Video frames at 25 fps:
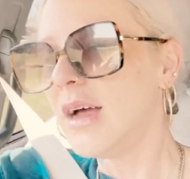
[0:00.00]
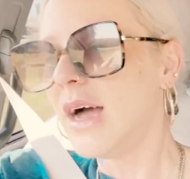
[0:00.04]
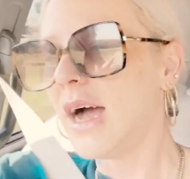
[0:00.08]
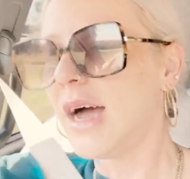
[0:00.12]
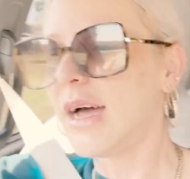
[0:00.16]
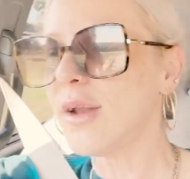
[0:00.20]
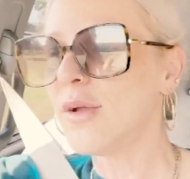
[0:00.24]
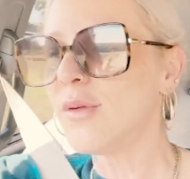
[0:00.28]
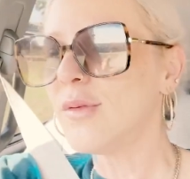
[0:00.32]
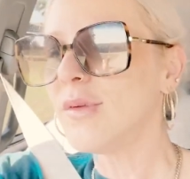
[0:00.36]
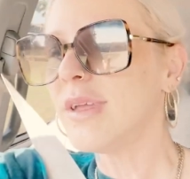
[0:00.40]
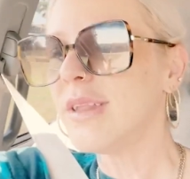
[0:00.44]

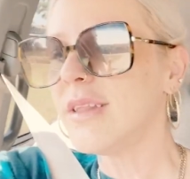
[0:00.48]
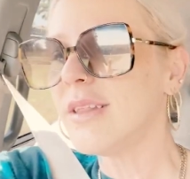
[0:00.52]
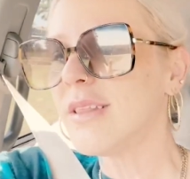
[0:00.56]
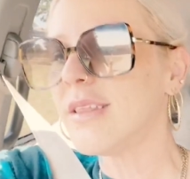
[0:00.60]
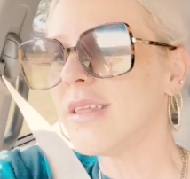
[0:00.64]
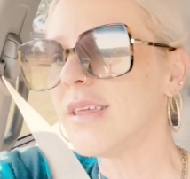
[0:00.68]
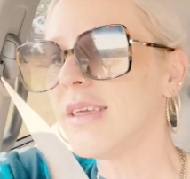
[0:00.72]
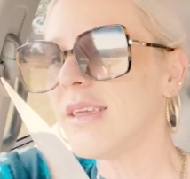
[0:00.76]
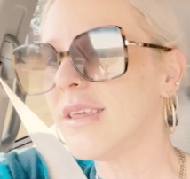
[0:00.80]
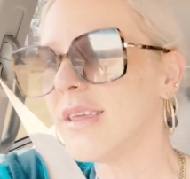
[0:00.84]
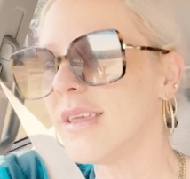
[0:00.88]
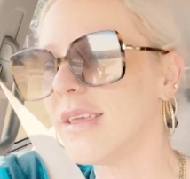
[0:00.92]
I don't need a
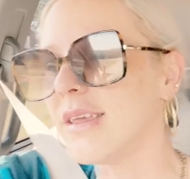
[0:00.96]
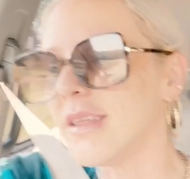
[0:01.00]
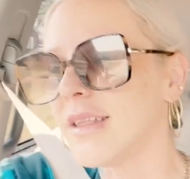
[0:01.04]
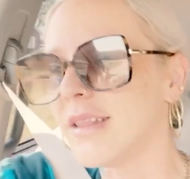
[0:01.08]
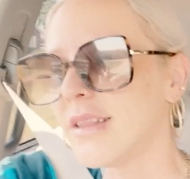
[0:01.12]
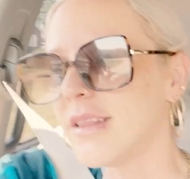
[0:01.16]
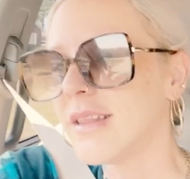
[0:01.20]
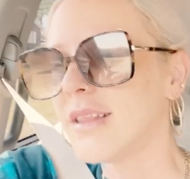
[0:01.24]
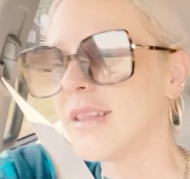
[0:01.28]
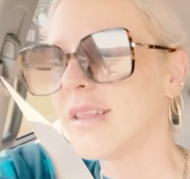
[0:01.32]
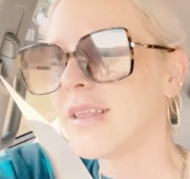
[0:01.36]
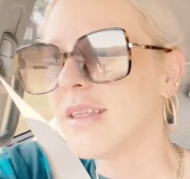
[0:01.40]
ticket.
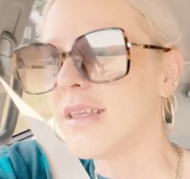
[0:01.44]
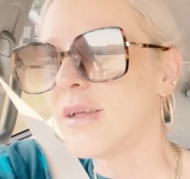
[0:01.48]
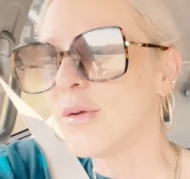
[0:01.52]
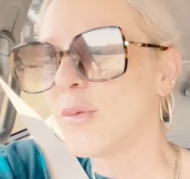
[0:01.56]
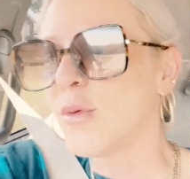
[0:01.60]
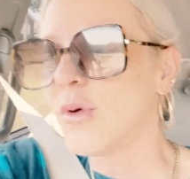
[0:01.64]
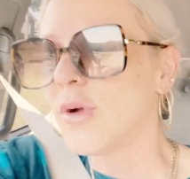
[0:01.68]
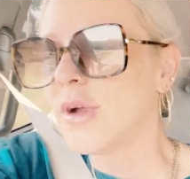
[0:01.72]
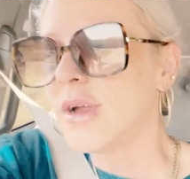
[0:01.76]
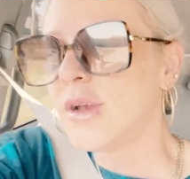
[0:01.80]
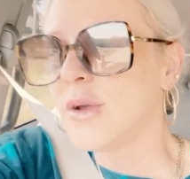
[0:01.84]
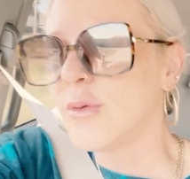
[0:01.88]

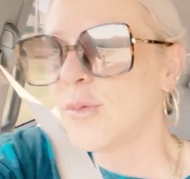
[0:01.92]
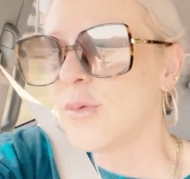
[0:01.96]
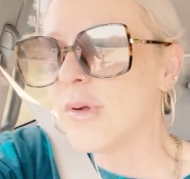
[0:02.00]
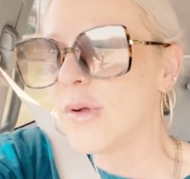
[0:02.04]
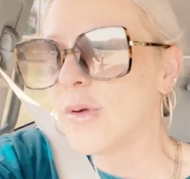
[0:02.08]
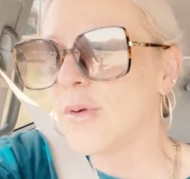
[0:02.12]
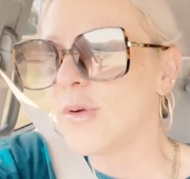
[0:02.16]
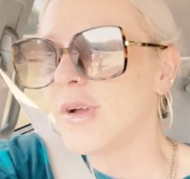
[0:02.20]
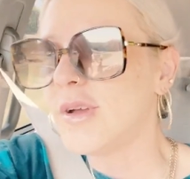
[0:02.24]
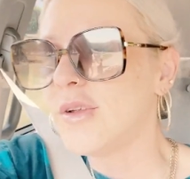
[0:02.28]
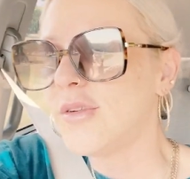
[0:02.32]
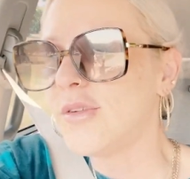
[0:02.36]
We're in a
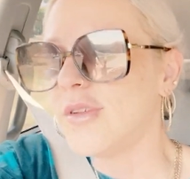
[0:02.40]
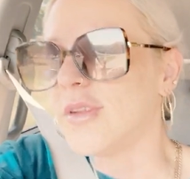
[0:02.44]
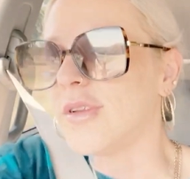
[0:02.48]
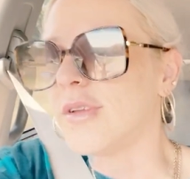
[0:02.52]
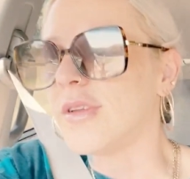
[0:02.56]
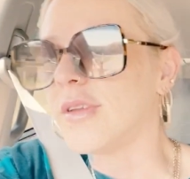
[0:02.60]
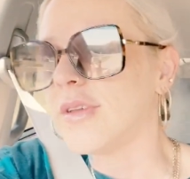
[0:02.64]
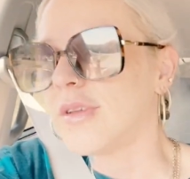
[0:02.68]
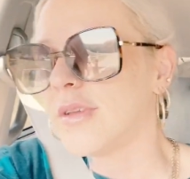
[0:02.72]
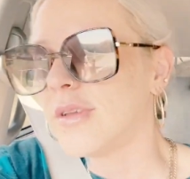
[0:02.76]
regression.